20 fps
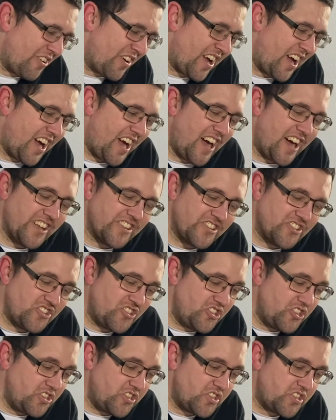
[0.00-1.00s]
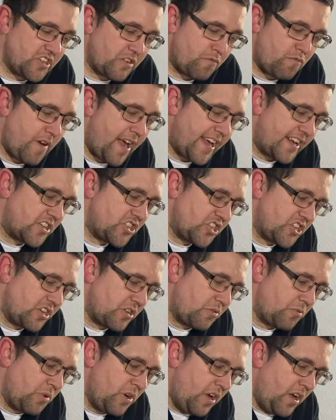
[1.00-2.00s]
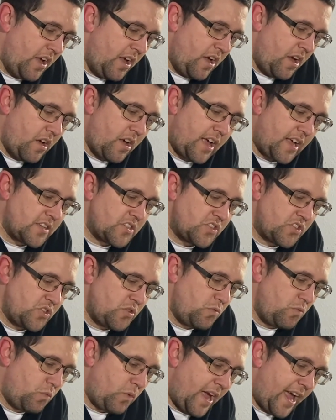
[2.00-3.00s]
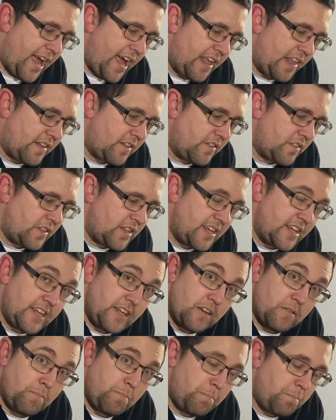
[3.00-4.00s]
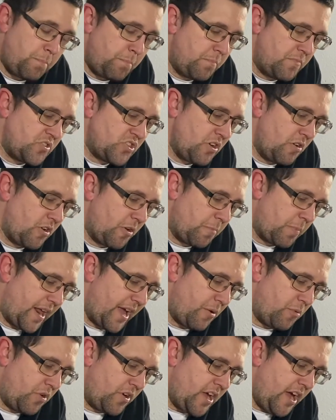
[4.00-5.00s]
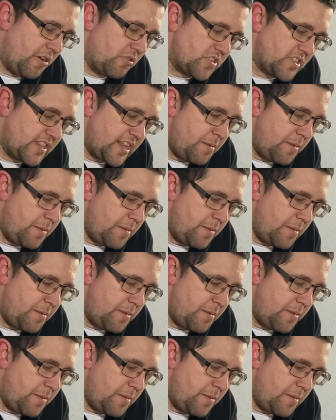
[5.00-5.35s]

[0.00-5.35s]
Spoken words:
cards just direct you as to where the solo player will go. So they